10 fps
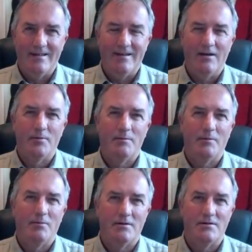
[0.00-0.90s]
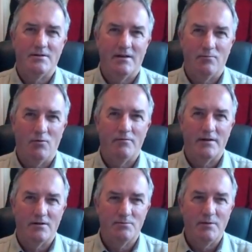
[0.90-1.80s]
helping people understand what
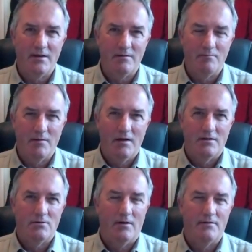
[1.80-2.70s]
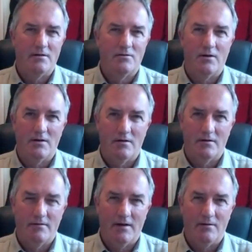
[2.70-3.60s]
figures mean. So I've done quite a lot
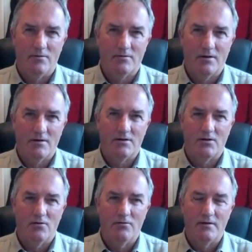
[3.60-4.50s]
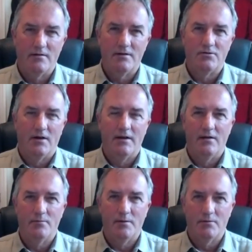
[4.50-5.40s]
of that with regard to COVID, to try and
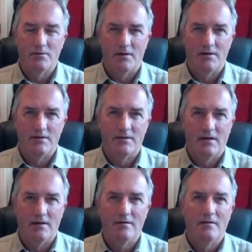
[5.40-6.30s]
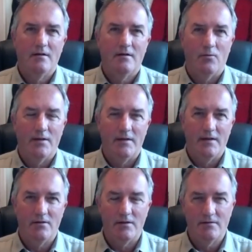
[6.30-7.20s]
help people to understand when they
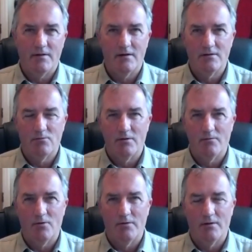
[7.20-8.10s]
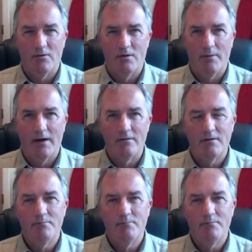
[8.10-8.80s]
hear these figures what they're all about.